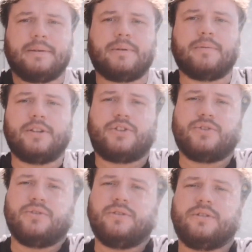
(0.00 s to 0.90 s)
We weren't
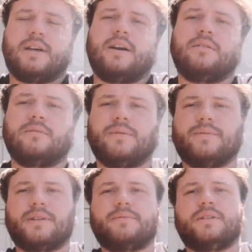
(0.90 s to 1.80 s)
sure how long we
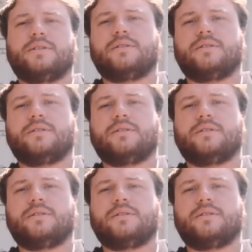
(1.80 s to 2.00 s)
were going to be